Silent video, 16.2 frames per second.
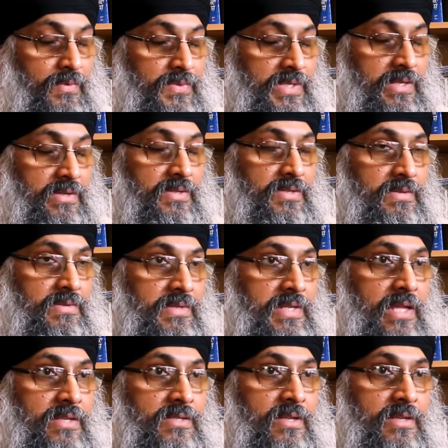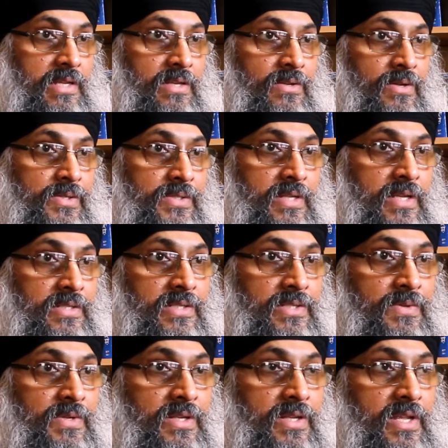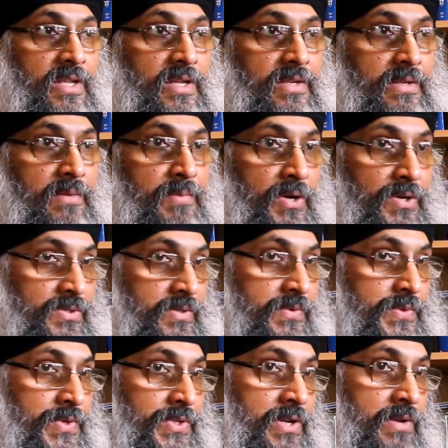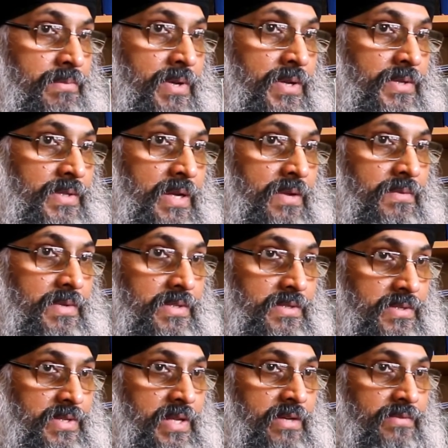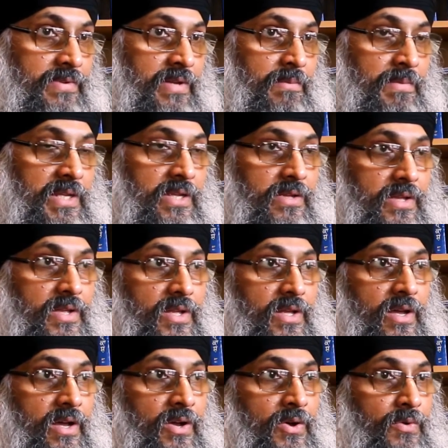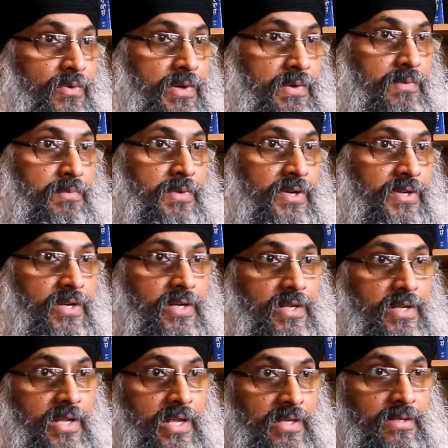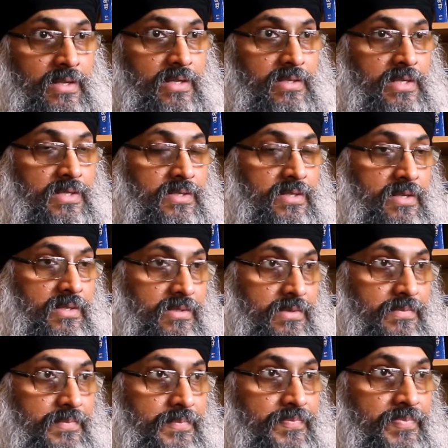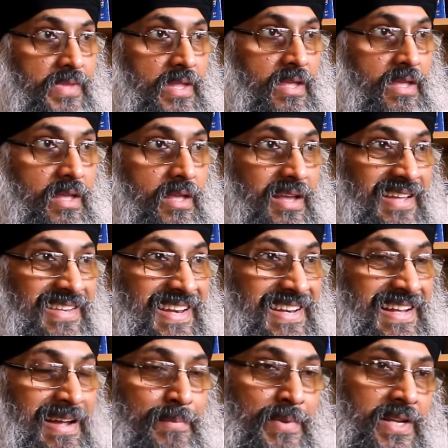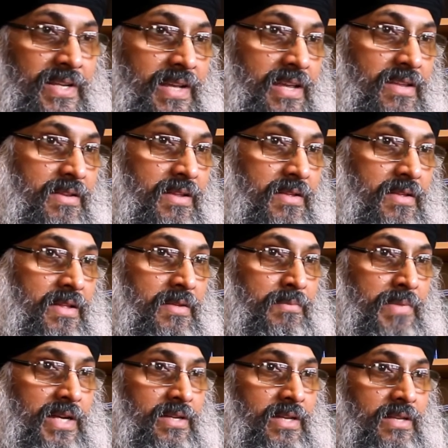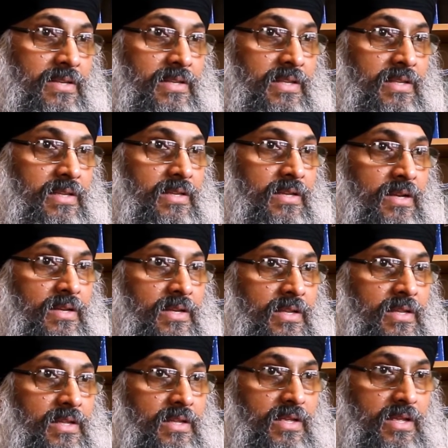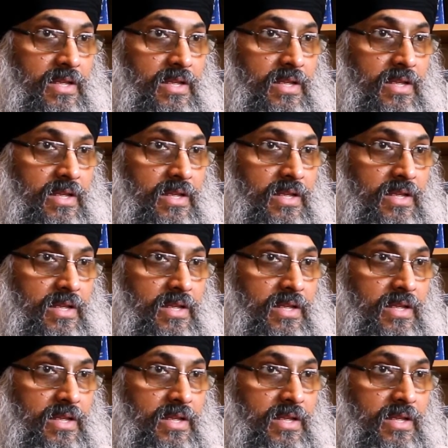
obviously deaths in those days as well. The post office got burnt down. There's a Sikh family who were murdered in that incident. And then it happened again back in the early